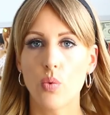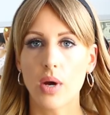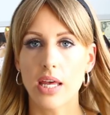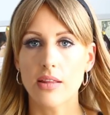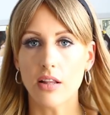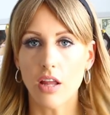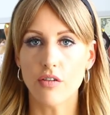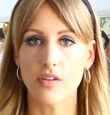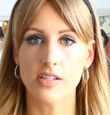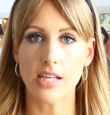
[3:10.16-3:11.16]
with
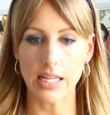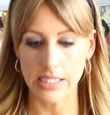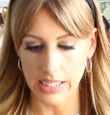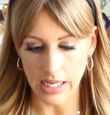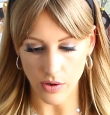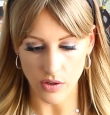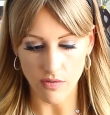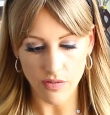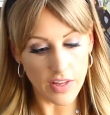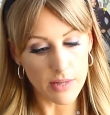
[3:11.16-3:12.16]
loafers and see how you
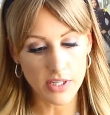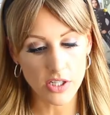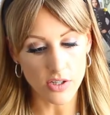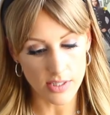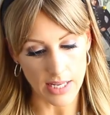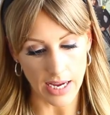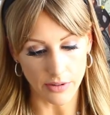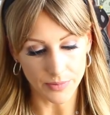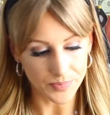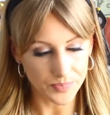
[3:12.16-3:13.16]
can fit them into your
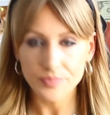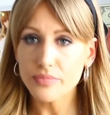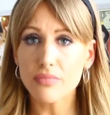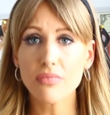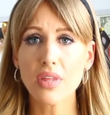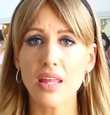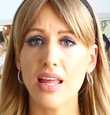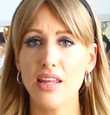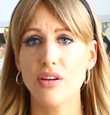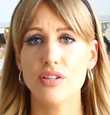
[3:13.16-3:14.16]
style.
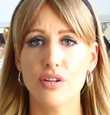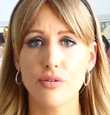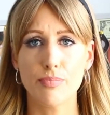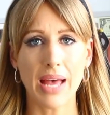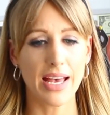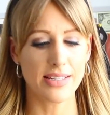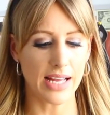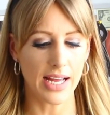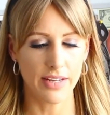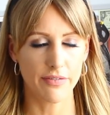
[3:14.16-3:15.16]
They're the only two pairs
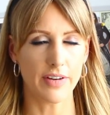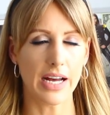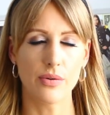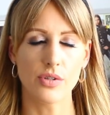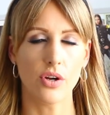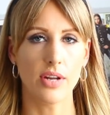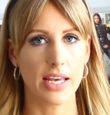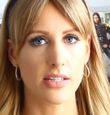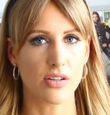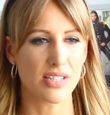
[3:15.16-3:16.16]
I found on
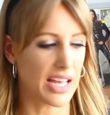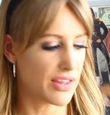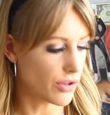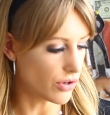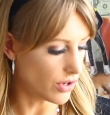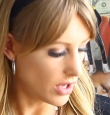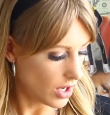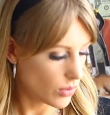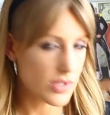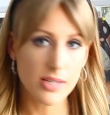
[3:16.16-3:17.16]
ASOS that I thought
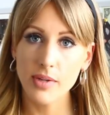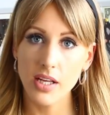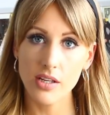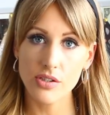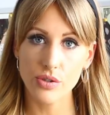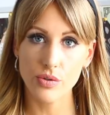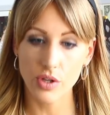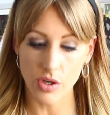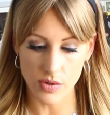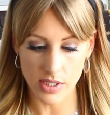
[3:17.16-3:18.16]
were similar to
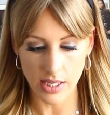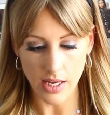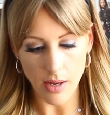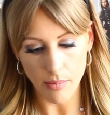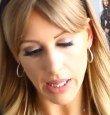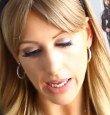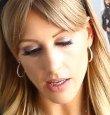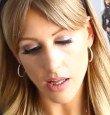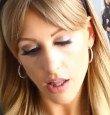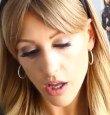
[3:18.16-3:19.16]
the Gucci
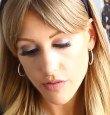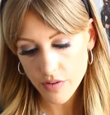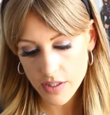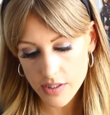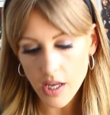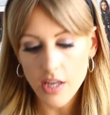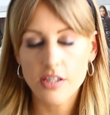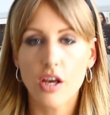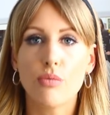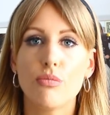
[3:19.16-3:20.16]
black loafers.
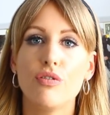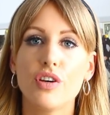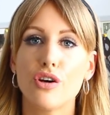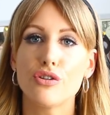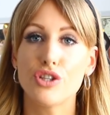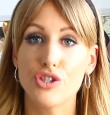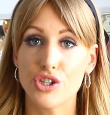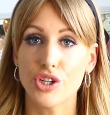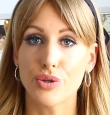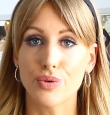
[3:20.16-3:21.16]
So moving on to
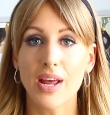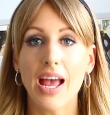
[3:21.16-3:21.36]
June,